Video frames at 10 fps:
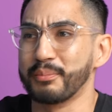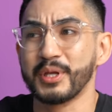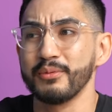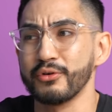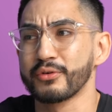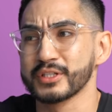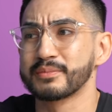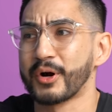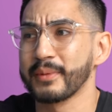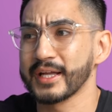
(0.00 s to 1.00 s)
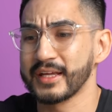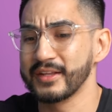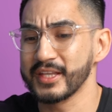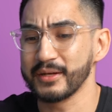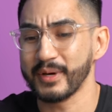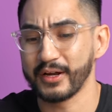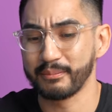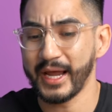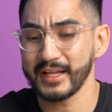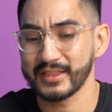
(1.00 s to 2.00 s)
people were smart back then. And think about it,
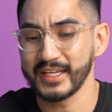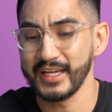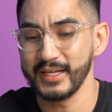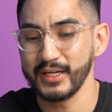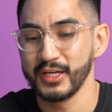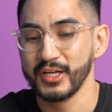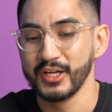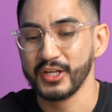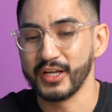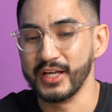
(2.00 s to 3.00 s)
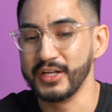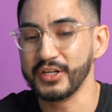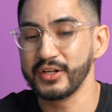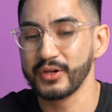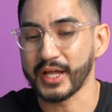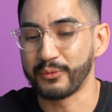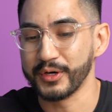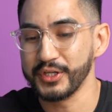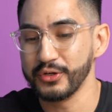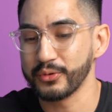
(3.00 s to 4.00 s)
back then, it, like
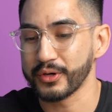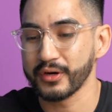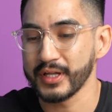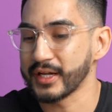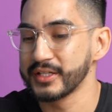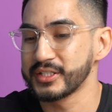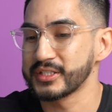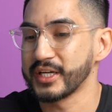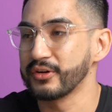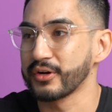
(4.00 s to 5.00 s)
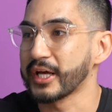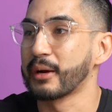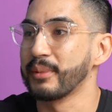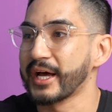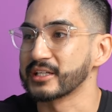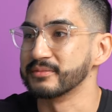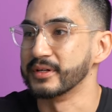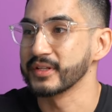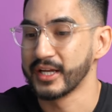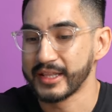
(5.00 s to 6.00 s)
when you were like, let's just say you're like a
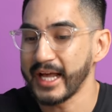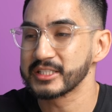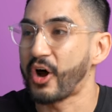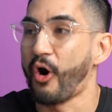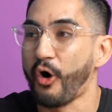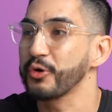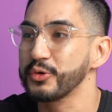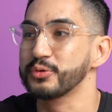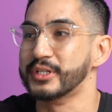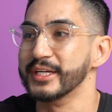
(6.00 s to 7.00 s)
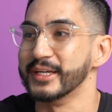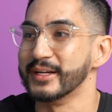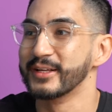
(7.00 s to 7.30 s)
blacksmith. That's all you did